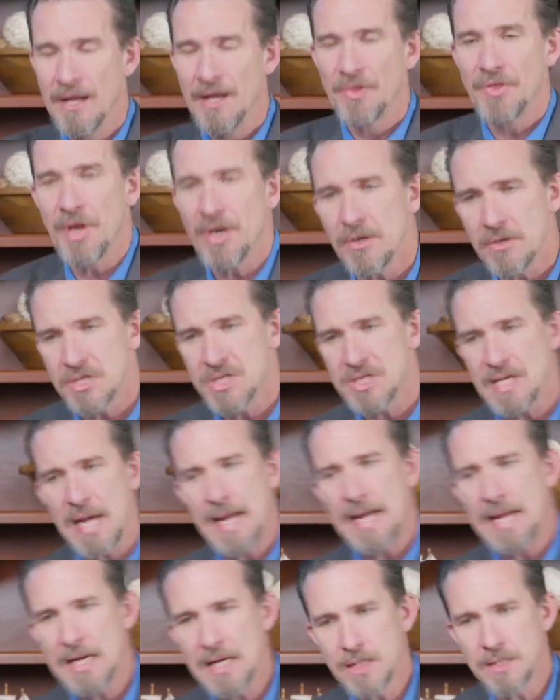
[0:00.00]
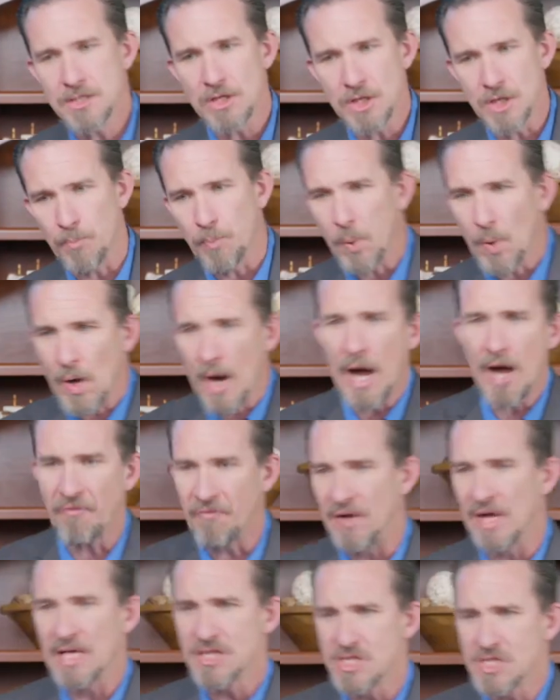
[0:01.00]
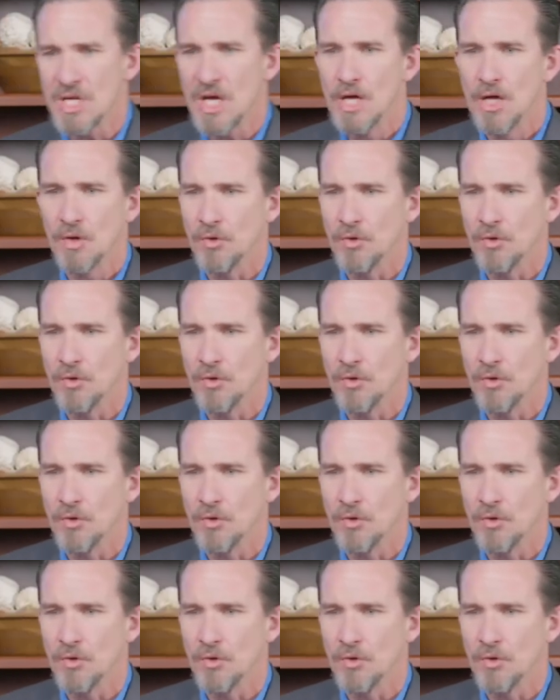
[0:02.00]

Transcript: They're saying to the prophets,